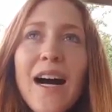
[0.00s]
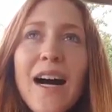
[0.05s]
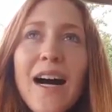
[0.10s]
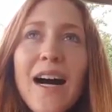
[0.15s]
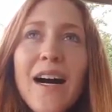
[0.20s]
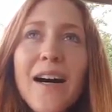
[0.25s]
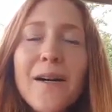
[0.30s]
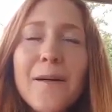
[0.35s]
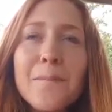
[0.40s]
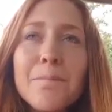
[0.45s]

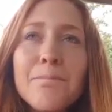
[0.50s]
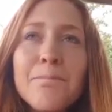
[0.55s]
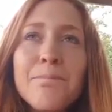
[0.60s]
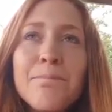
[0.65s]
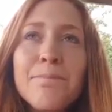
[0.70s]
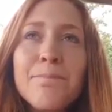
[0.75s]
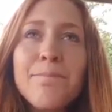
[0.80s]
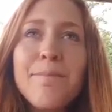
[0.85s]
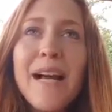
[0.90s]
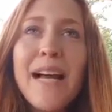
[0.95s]
I
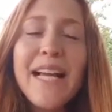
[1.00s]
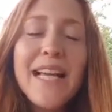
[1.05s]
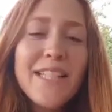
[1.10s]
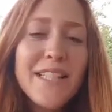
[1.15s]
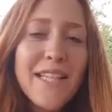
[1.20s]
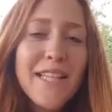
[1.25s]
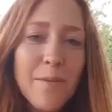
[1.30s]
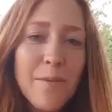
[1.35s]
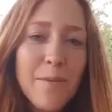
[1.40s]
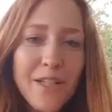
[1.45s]

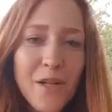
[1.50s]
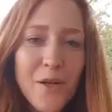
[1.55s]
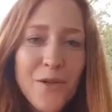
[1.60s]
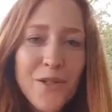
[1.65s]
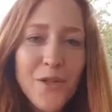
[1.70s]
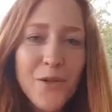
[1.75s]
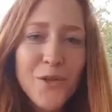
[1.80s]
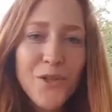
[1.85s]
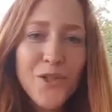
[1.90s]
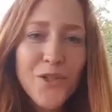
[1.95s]
guess I'm going to go
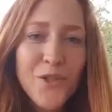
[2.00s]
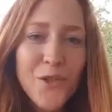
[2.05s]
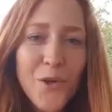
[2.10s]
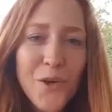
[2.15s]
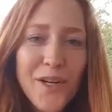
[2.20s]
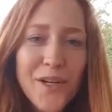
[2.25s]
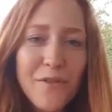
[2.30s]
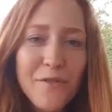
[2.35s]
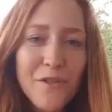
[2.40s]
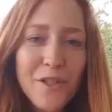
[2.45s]
into a
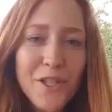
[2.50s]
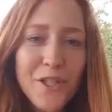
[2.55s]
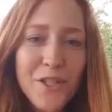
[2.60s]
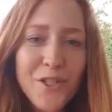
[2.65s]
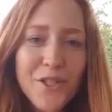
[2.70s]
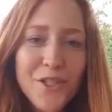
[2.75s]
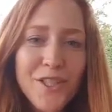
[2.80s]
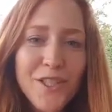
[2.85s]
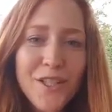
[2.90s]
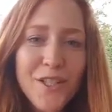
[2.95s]
story
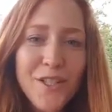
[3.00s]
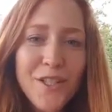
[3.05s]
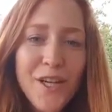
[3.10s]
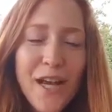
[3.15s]
first.